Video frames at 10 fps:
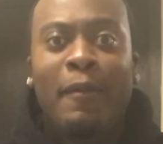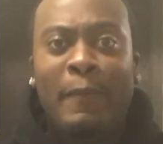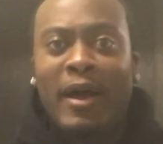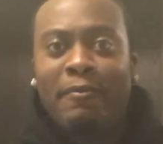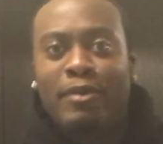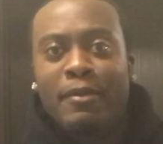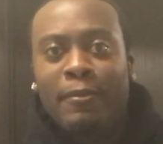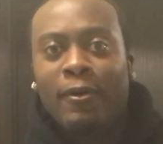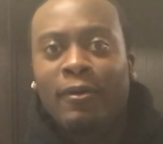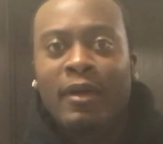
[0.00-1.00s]
by
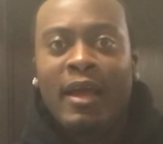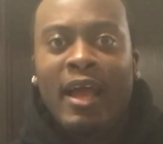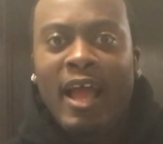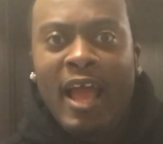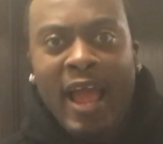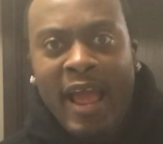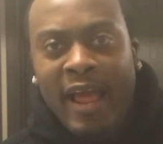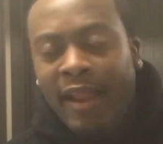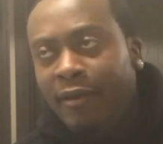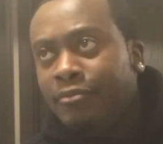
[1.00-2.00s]
people,
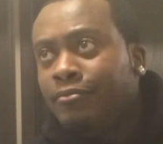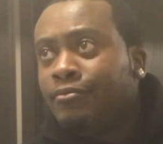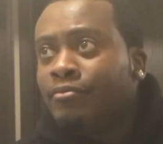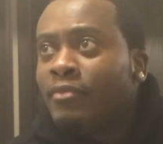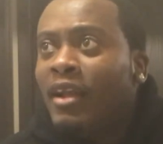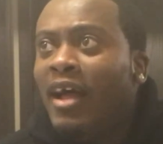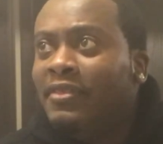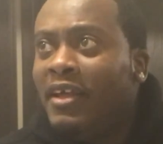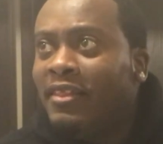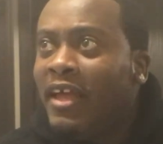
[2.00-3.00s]
and I
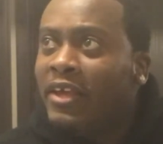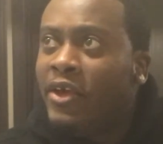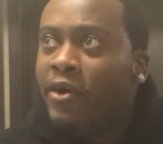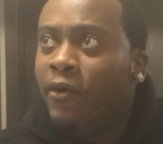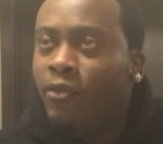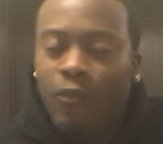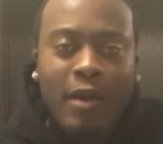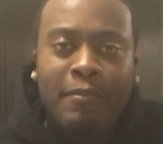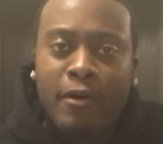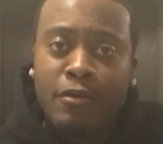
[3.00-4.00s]
think they killed
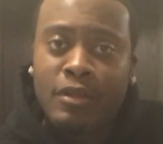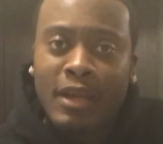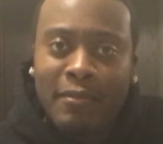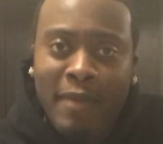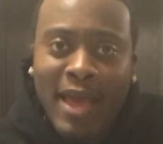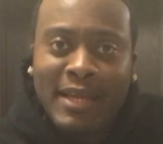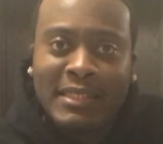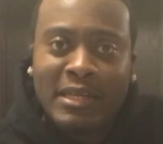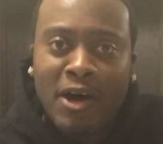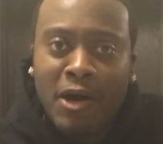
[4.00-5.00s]
one person in
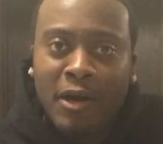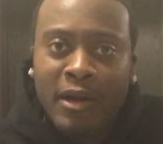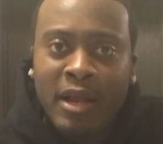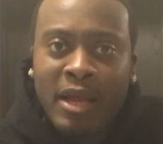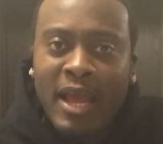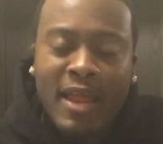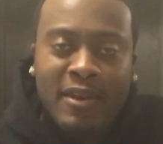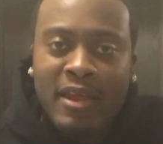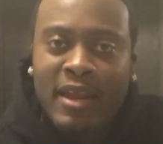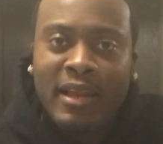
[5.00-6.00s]
Maggie's car, and
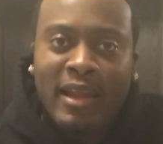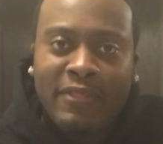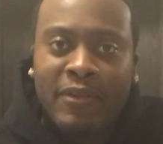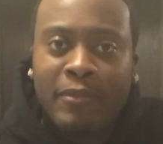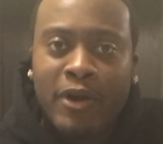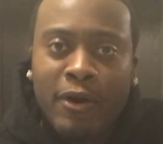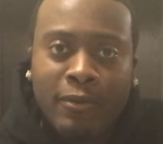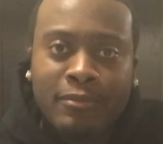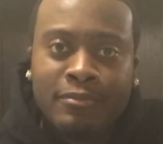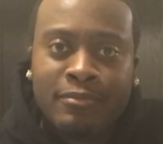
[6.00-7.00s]
then they let them go.
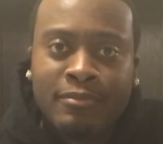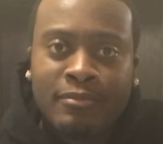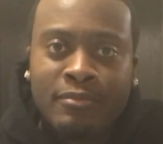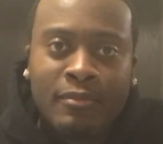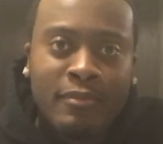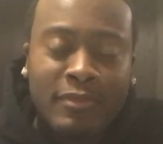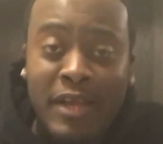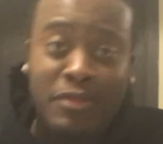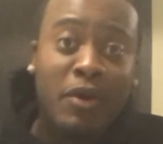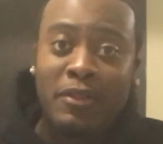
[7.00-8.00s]

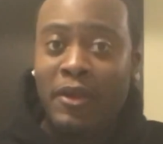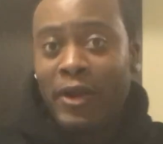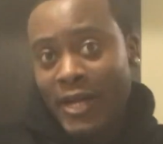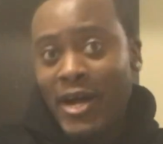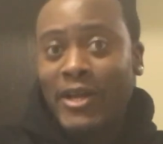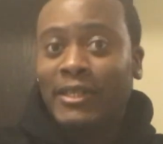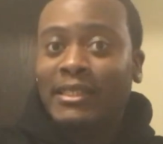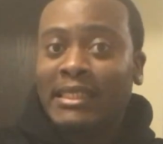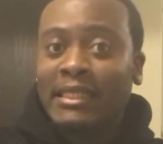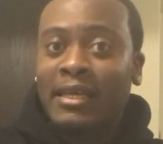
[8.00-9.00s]
They took their
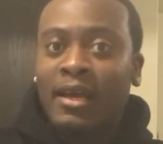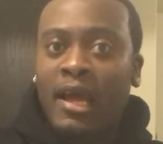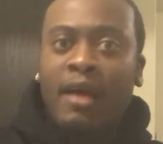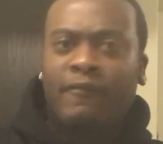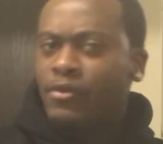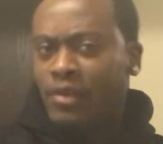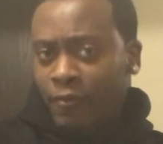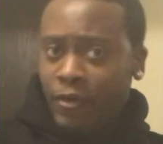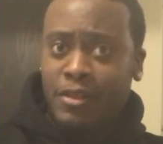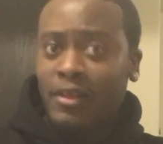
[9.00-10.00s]
guns. For
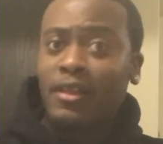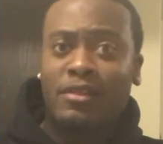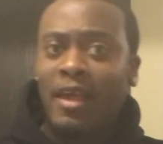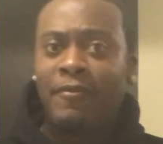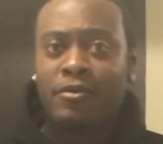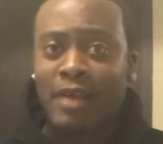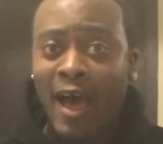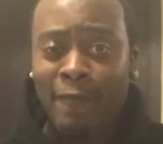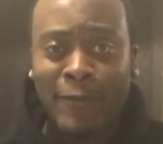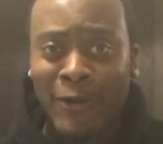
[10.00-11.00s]
some reason, the Saviors
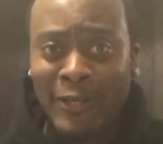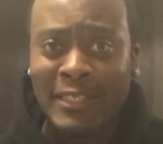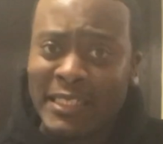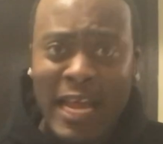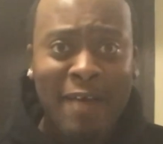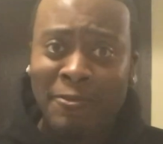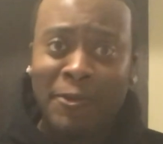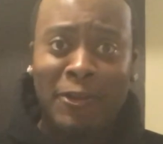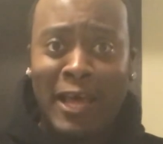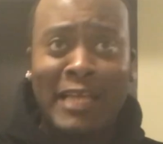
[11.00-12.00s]
have guns. After
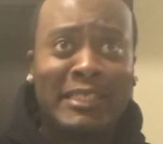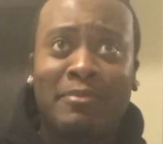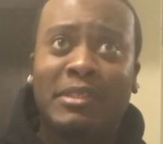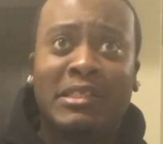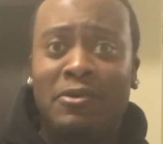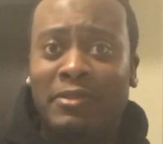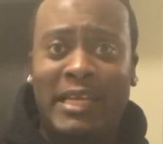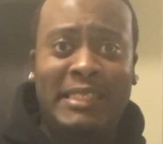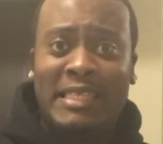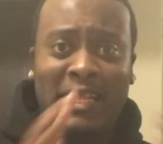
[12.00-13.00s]
the last episode,
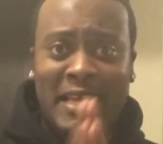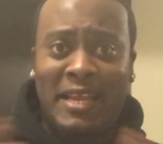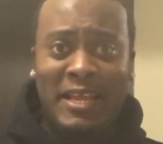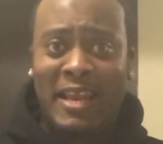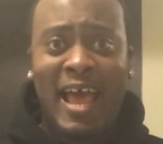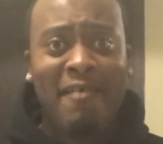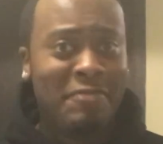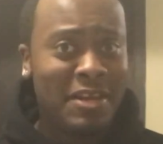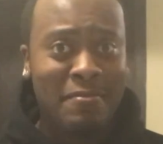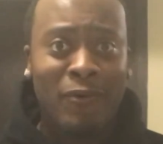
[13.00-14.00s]
they said they didn't have
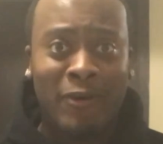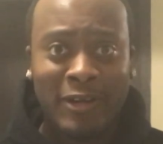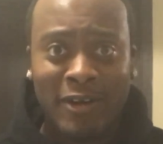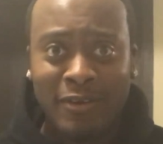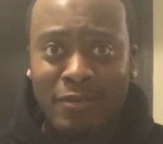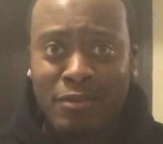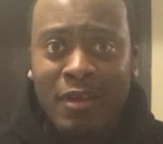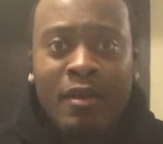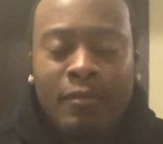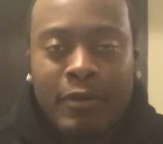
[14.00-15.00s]
any more guns.
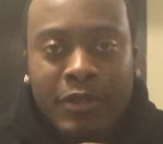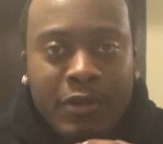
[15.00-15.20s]
But,